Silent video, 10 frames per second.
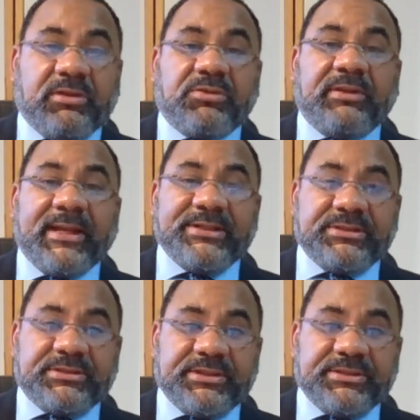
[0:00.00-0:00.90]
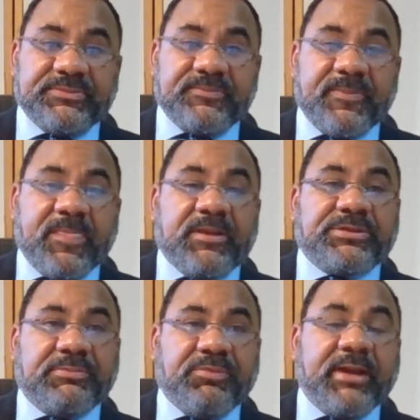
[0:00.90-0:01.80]
local agencies,
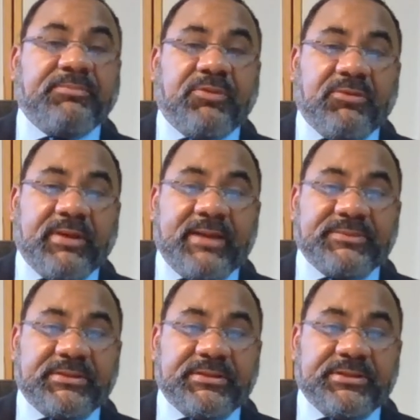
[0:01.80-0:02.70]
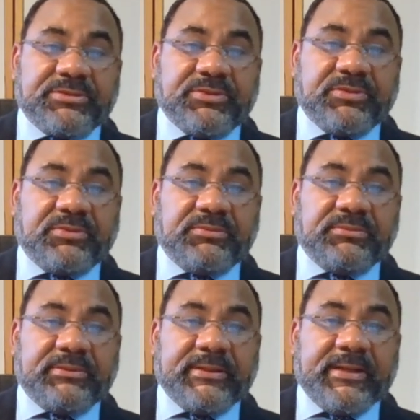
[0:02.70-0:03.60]
to bring programs into the school
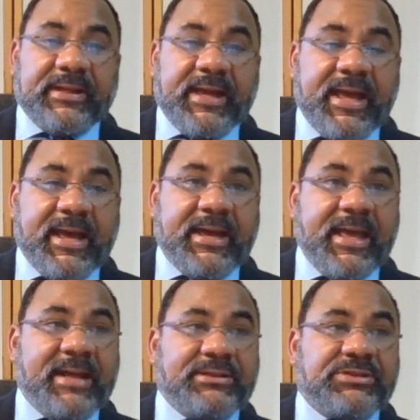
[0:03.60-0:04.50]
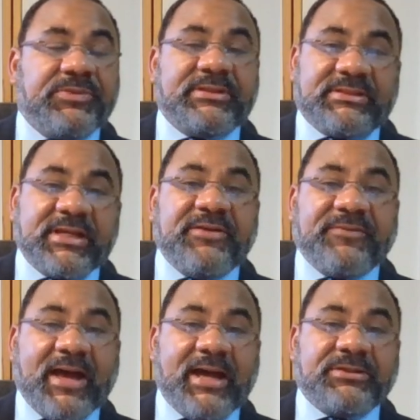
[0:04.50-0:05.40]
and to
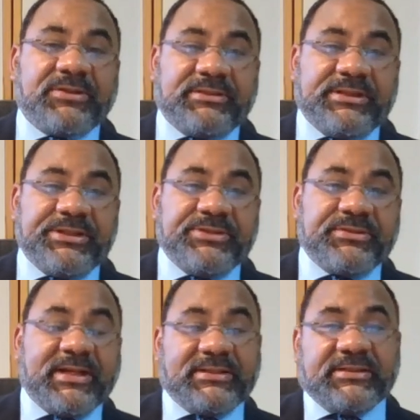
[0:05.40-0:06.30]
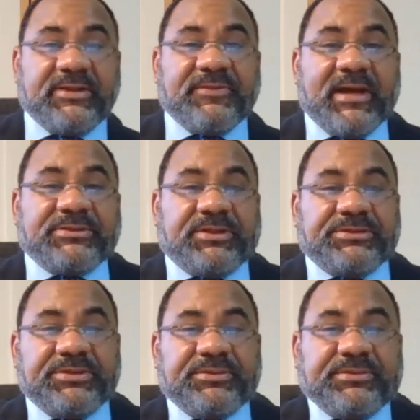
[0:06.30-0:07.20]
incentivize our teachers and incentivize our
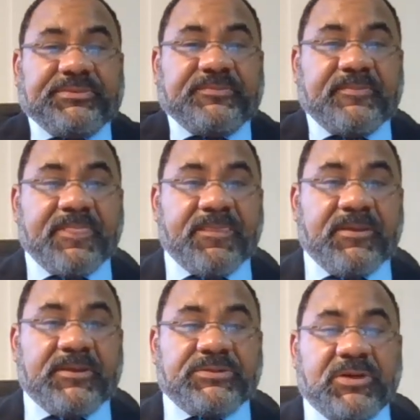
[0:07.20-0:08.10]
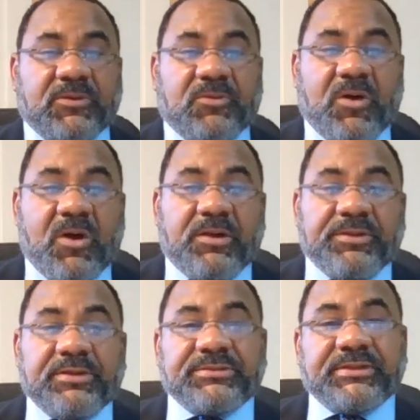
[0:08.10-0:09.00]
students. So all of
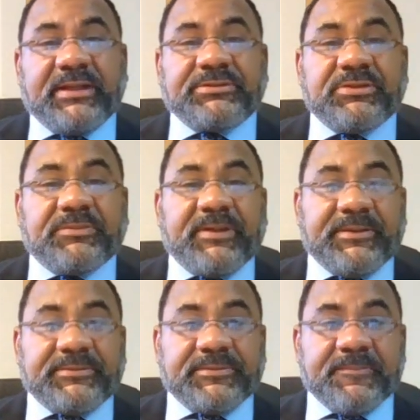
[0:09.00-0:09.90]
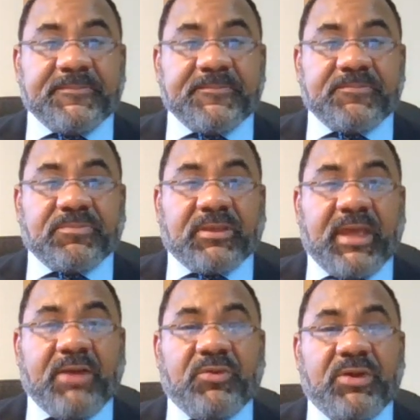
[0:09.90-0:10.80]
those things took place
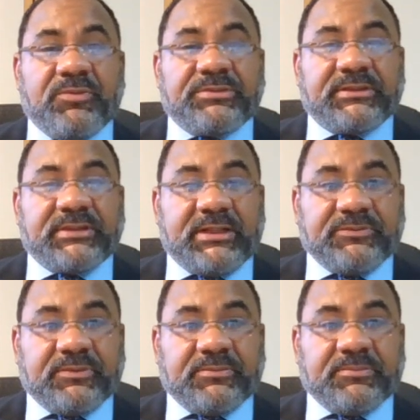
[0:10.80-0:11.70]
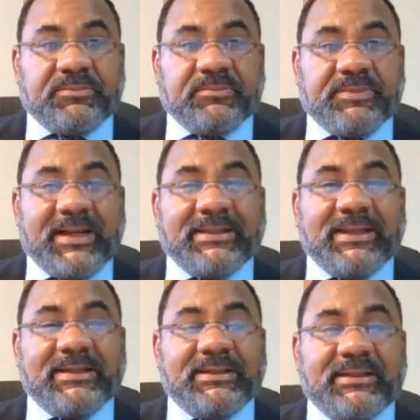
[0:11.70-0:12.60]
and we were successful. But at the
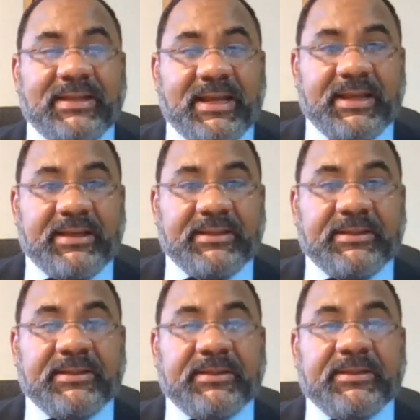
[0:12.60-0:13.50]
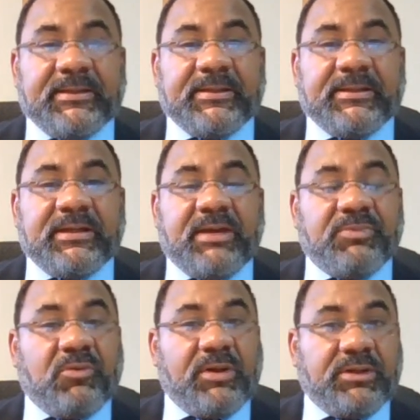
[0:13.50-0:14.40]
end of the day, the
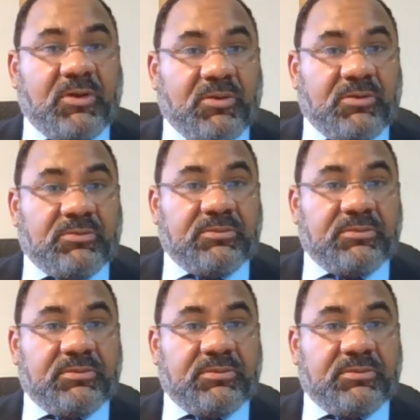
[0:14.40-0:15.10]
number one goal